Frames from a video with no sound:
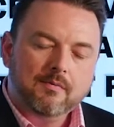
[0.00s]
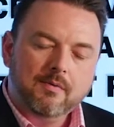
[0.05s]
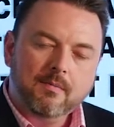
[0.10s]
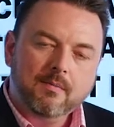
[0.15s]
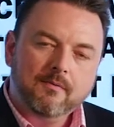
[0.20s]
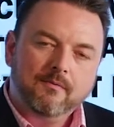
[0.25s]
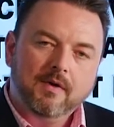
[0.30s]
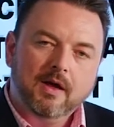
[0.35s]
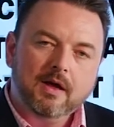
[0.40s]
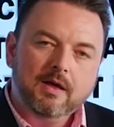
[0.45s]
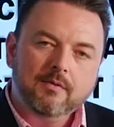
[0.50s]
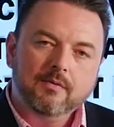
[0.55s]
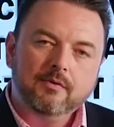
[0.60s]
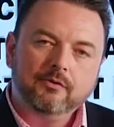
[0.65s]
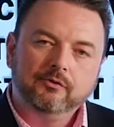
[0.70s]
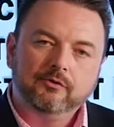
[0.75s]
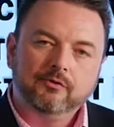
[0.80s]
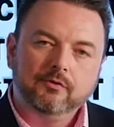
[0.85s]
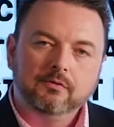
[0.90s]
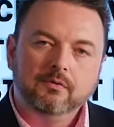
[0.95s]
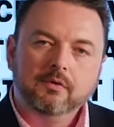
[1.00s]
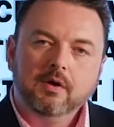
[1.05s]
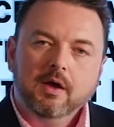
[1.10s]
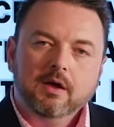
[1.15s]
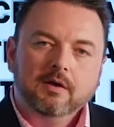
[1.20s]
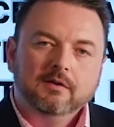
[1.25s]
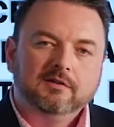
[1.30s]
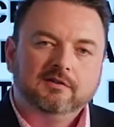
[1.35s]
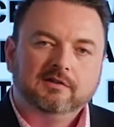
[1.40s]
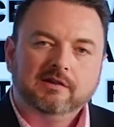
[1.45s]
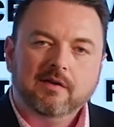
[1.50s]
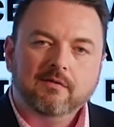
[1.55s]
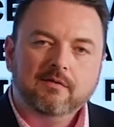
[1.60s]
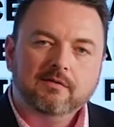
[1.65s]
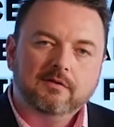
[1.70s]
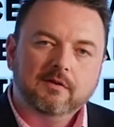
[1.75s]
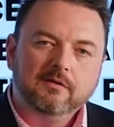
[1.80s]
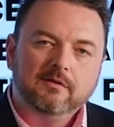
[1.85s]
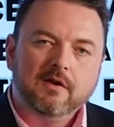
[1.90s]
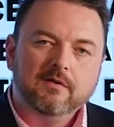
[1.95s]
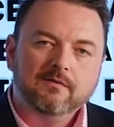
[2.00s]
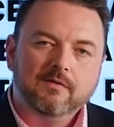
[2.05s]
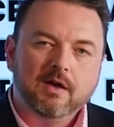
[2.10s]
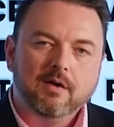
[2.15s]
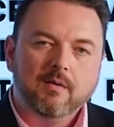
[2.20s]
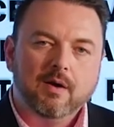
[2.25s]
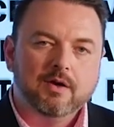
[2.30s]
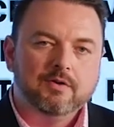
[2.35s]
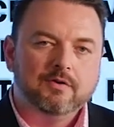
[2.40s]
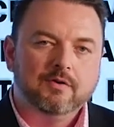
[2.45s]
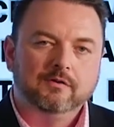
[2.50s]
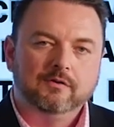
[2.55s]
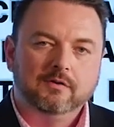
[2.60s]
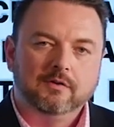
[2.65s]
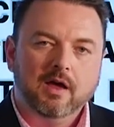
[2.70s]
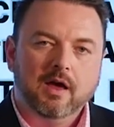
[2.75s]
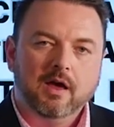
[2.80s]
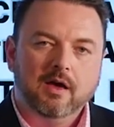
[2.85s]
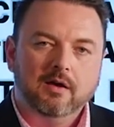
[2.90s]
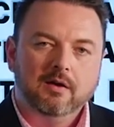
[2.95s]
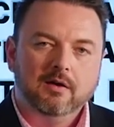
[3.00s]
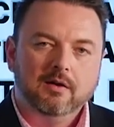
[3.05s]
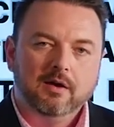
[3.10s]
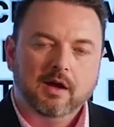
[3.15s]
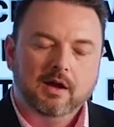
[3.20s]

remember, valuers do 7 to 10 valuations a day.